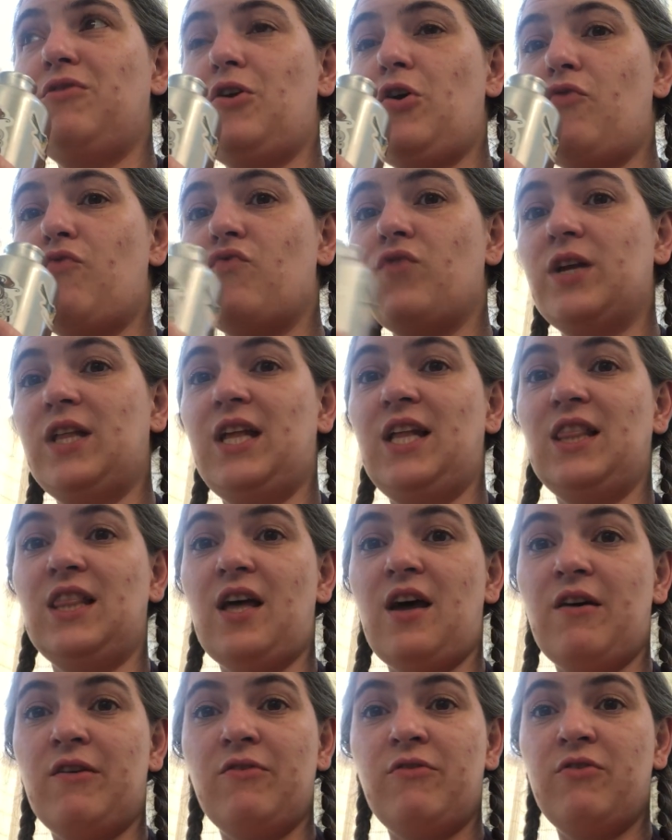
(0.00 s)
really
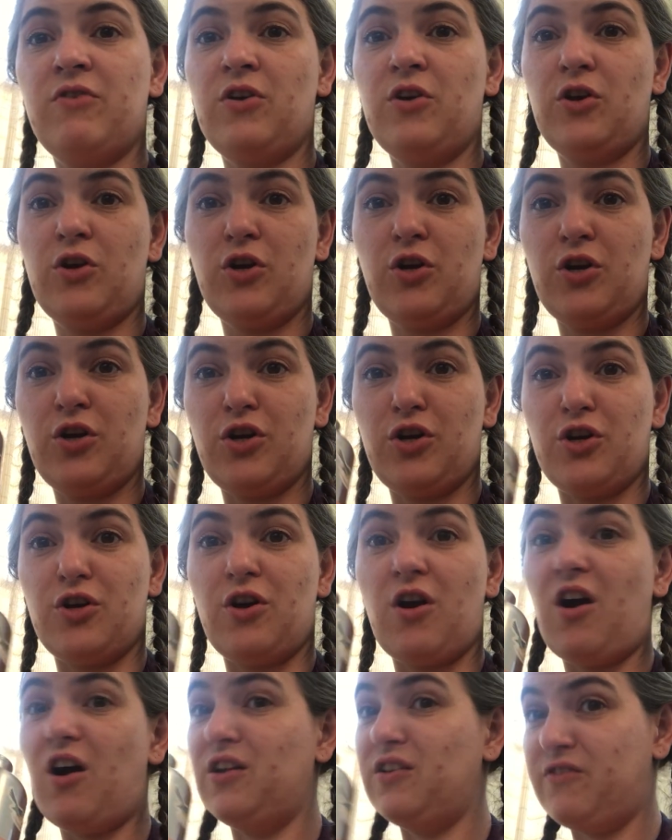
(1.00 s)
love
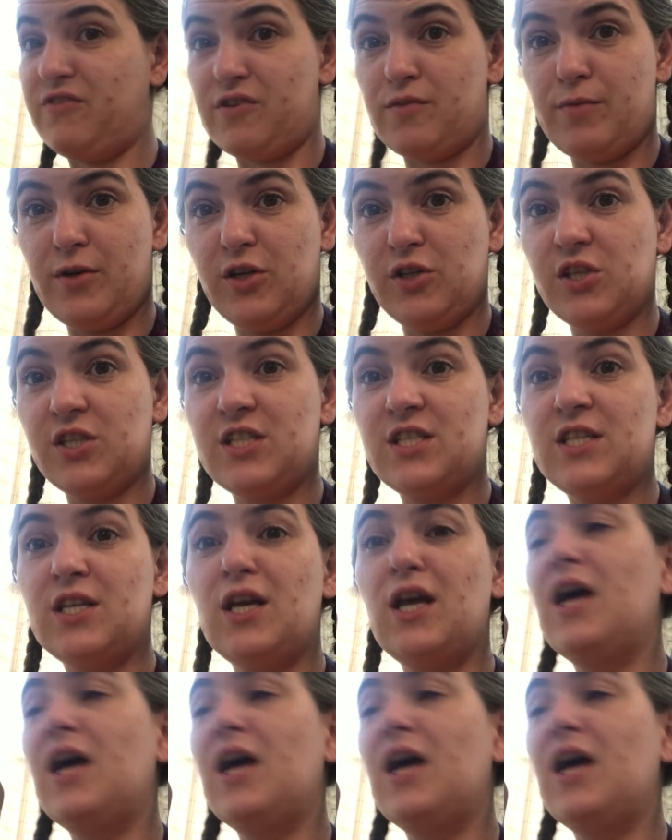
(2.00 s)
all of her books.